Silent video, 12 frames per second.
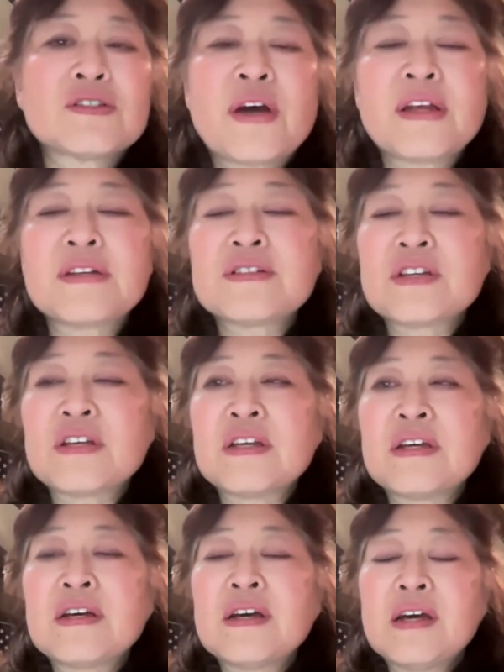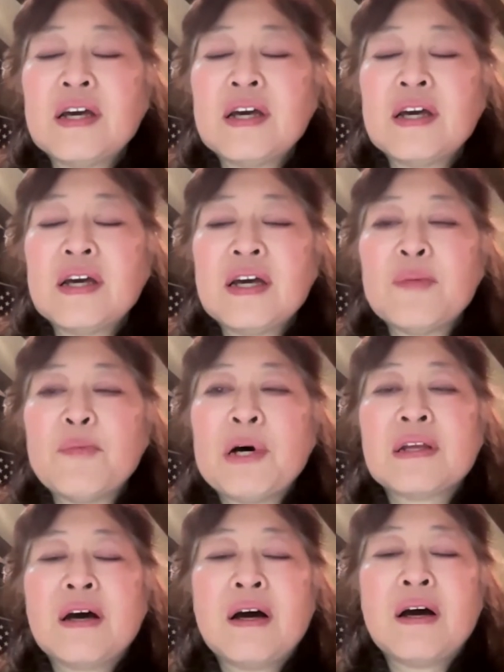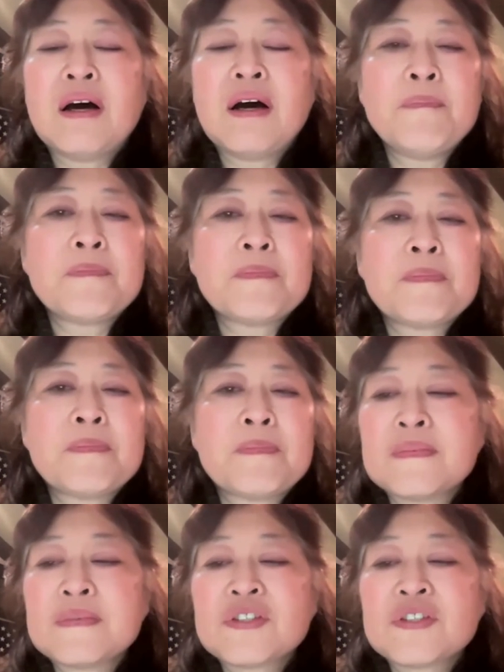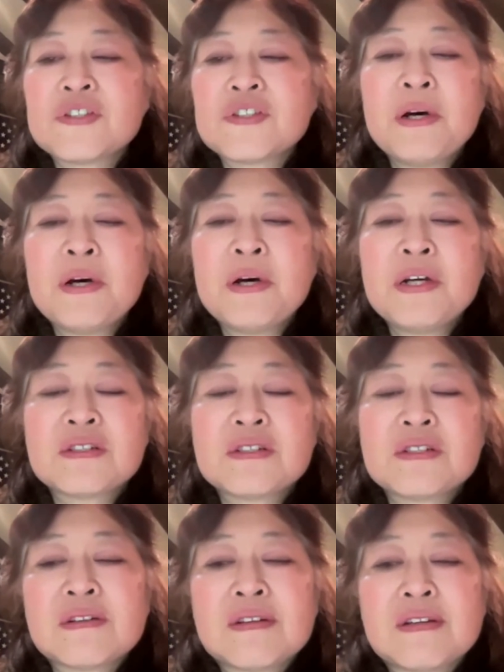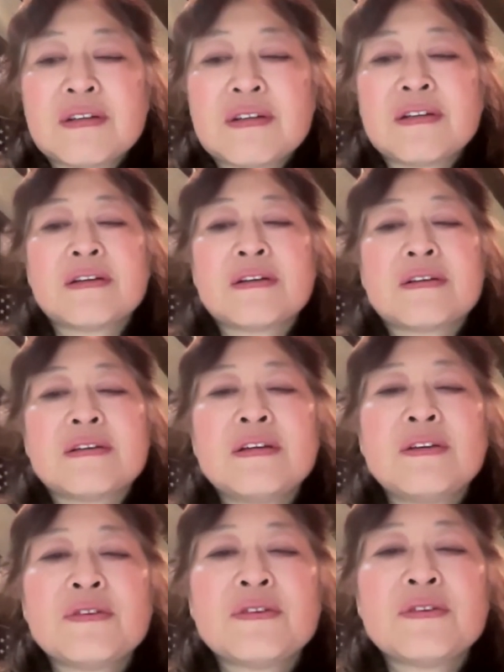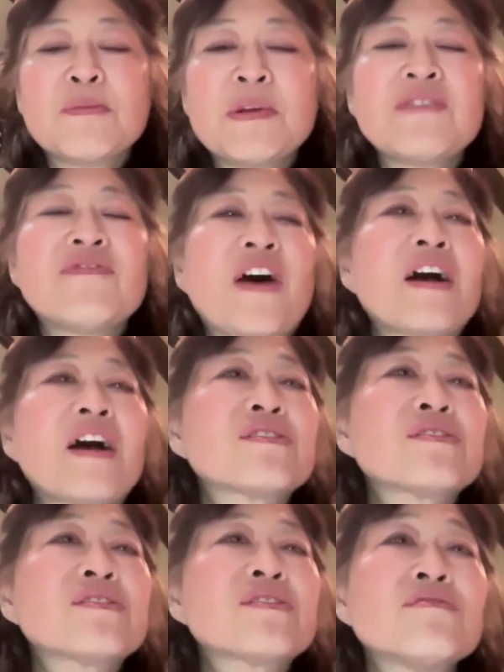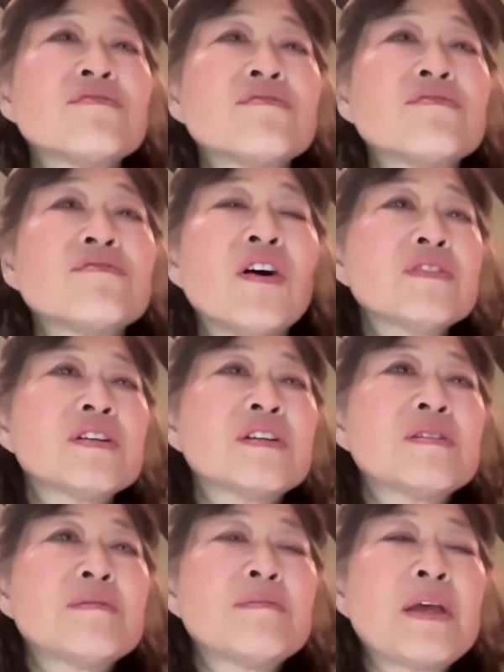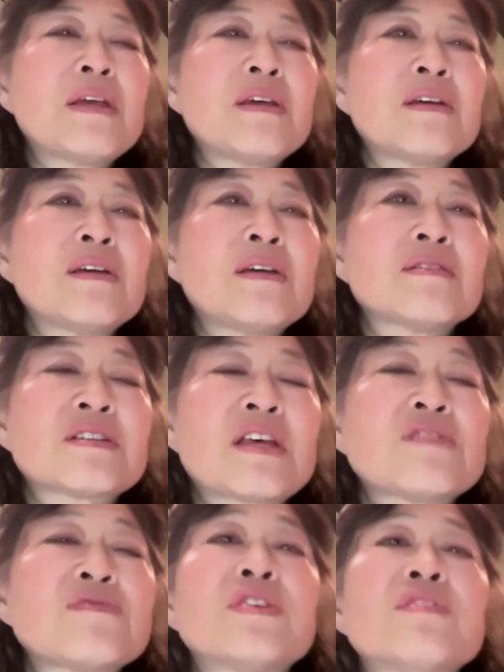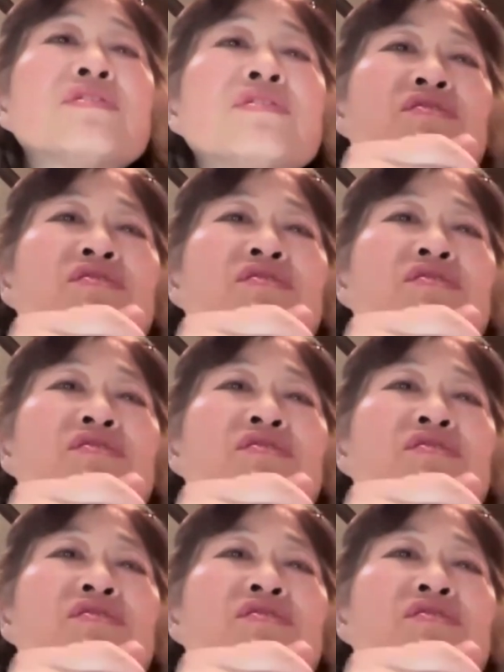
strategy. But so much, there's so many factors involved in making it successful, even